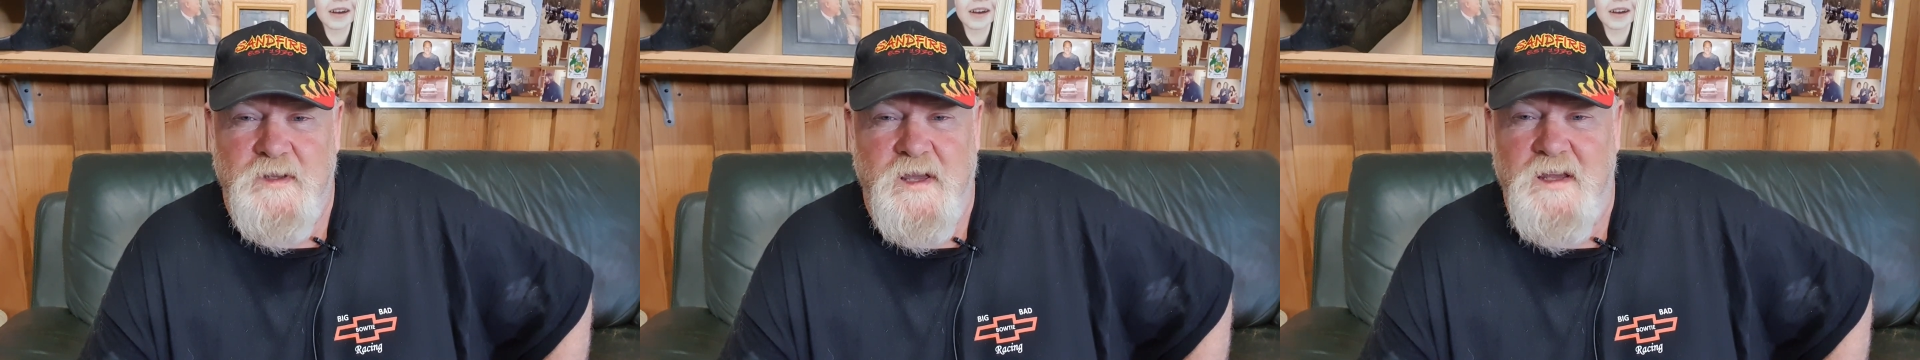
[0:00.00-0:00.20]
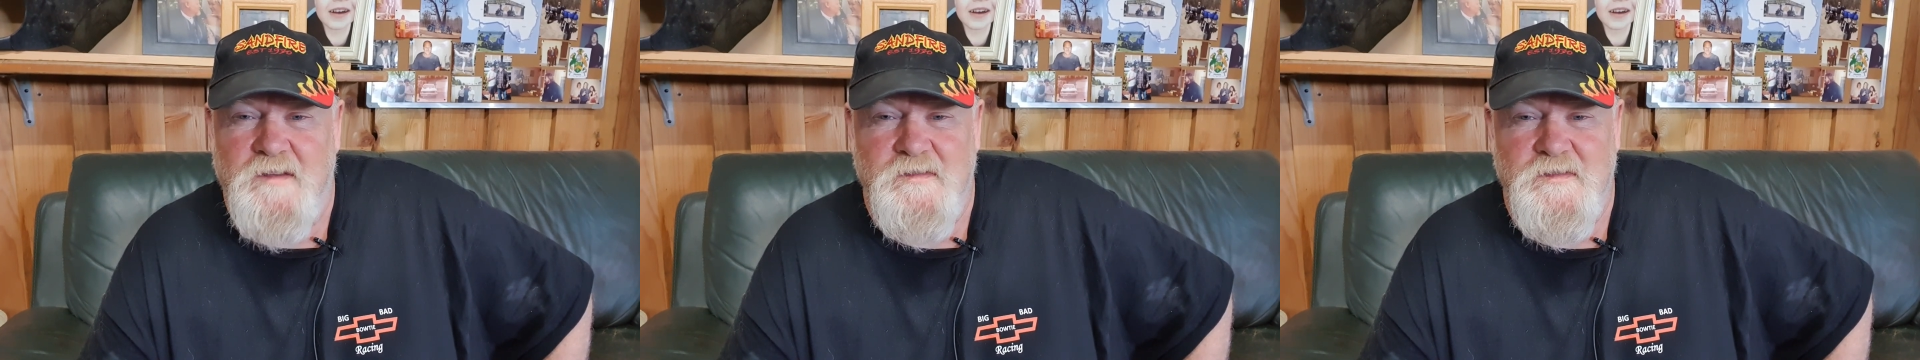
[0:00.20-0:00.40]

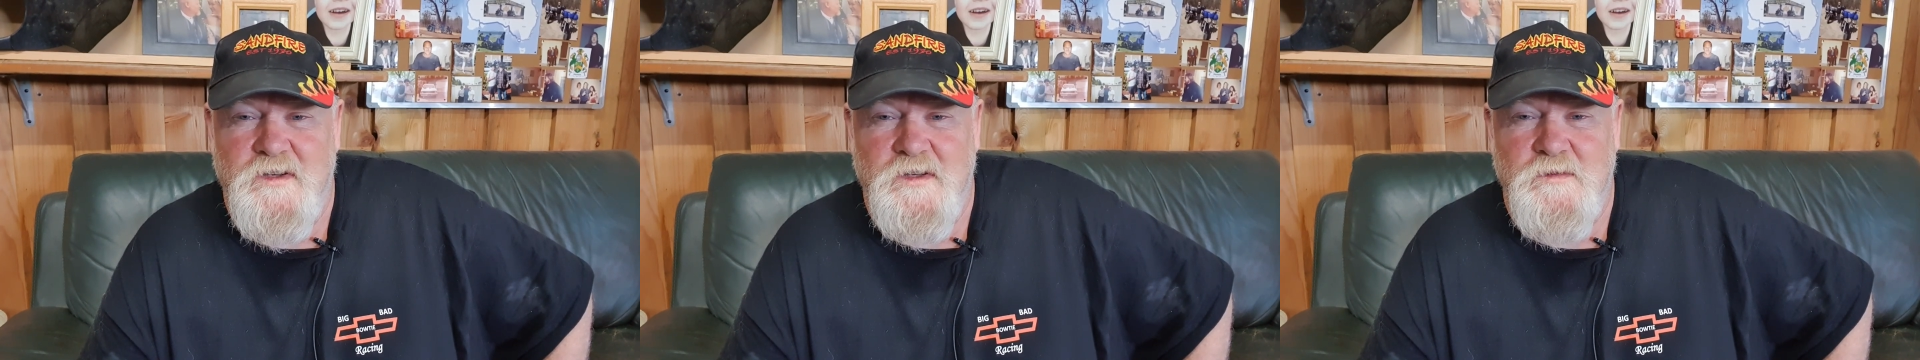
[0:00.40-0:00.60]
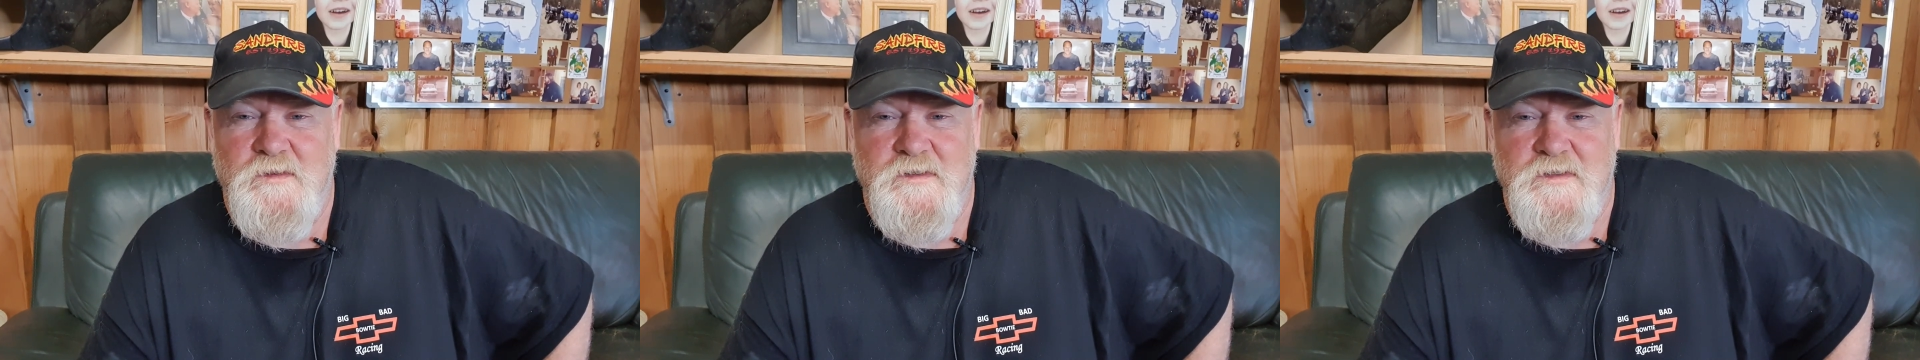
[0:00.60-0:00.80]
can't even tell
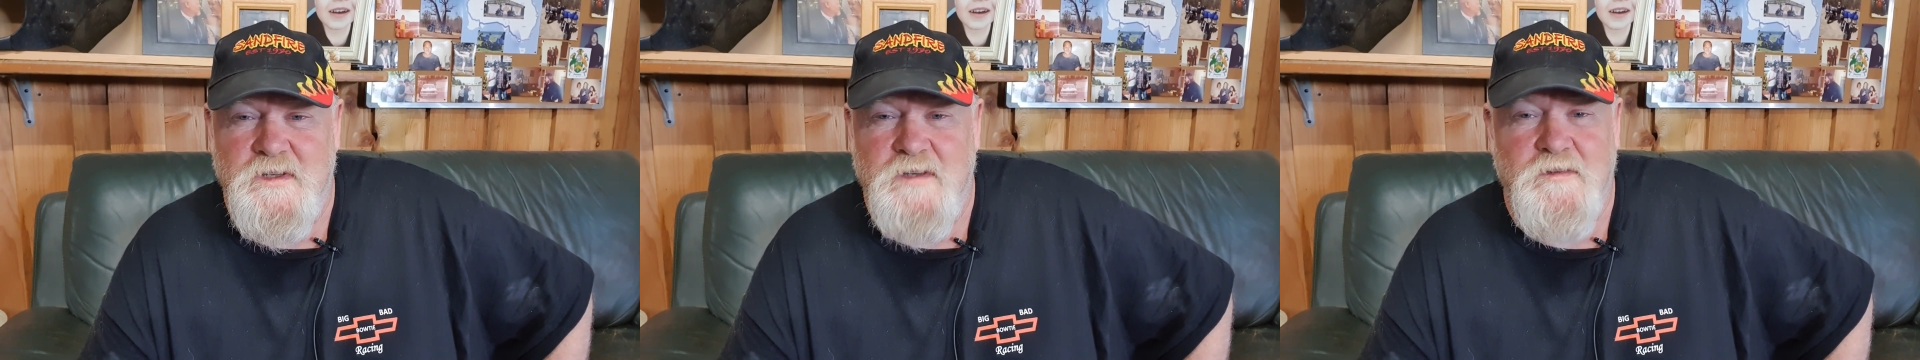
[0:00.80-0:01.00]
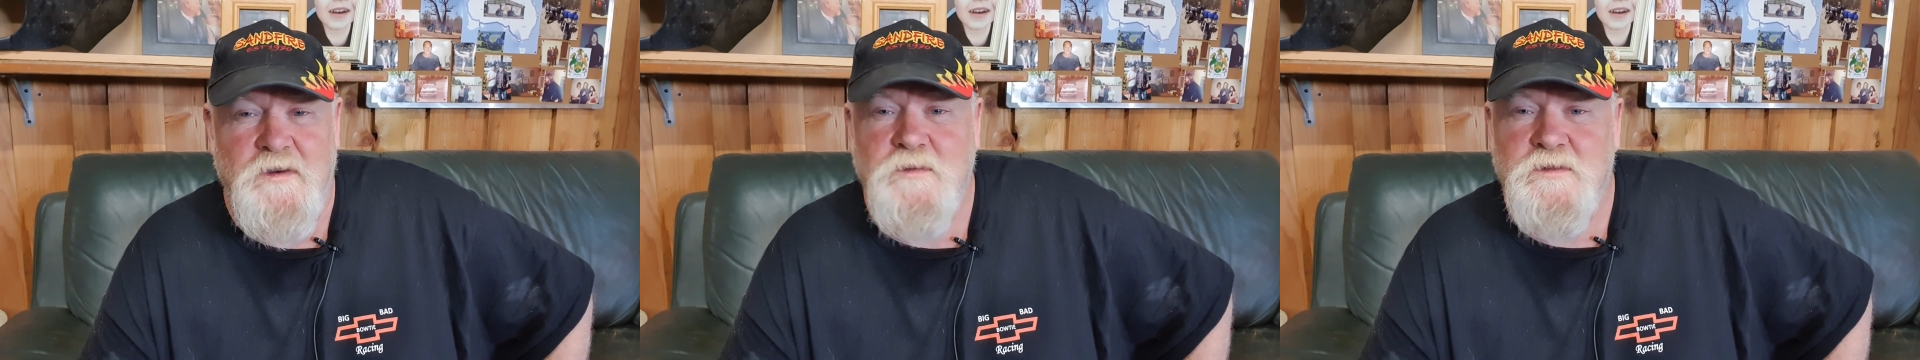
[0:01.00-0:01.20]
you what the
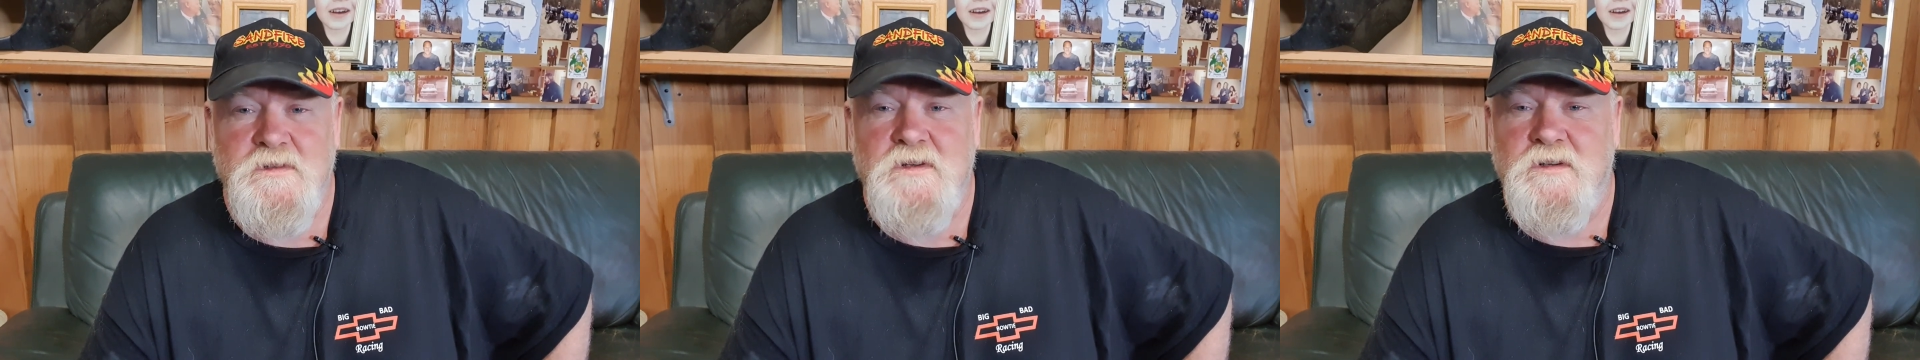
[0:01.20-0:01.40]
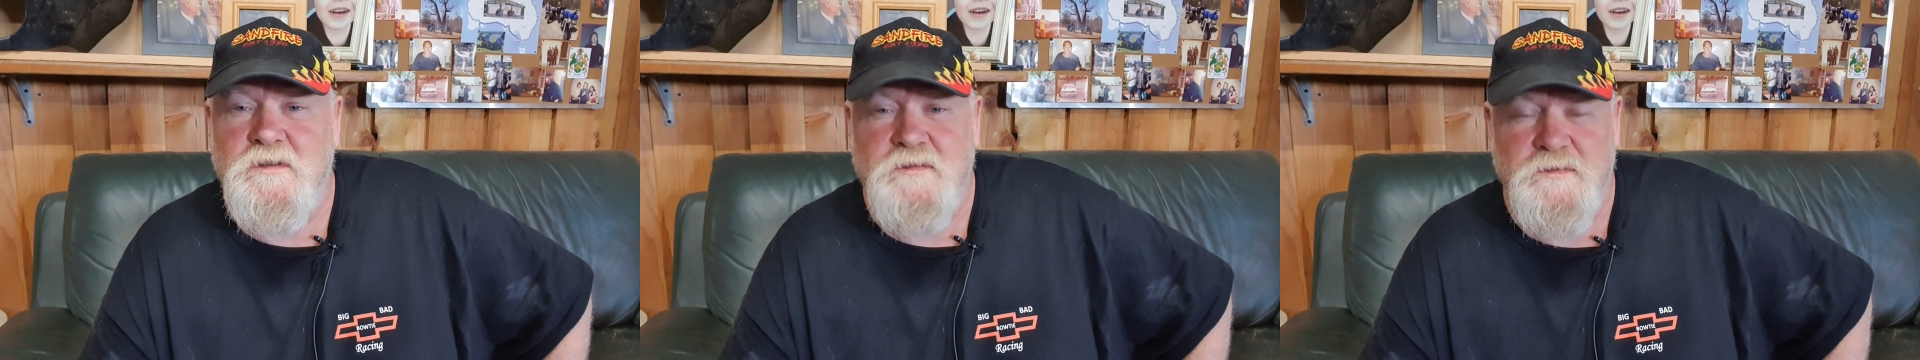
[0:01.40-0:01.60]
scenery was
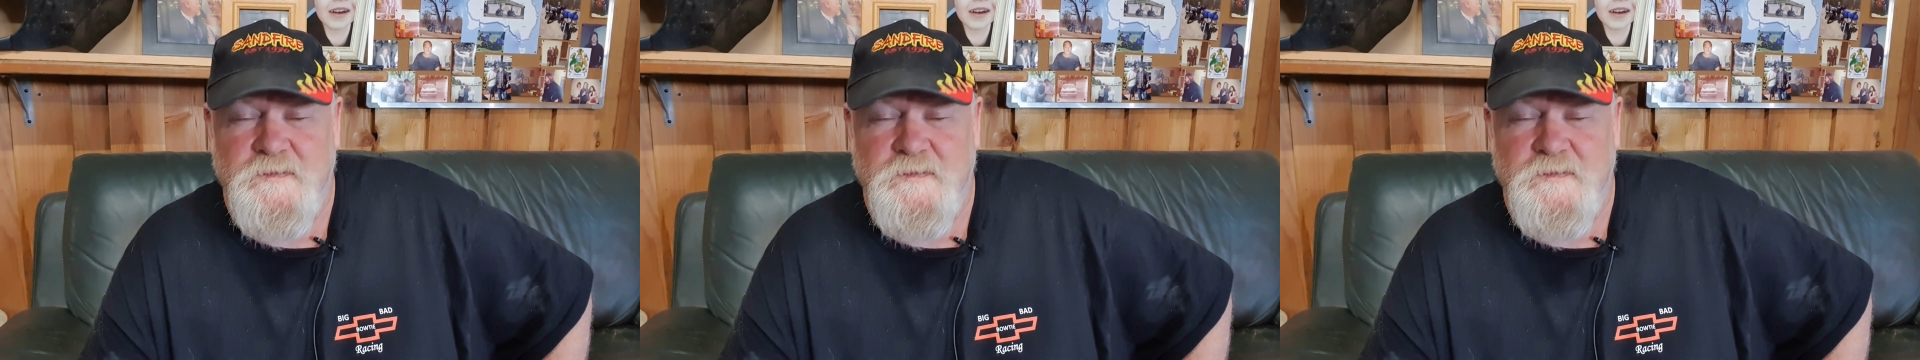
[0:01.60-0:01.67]
like.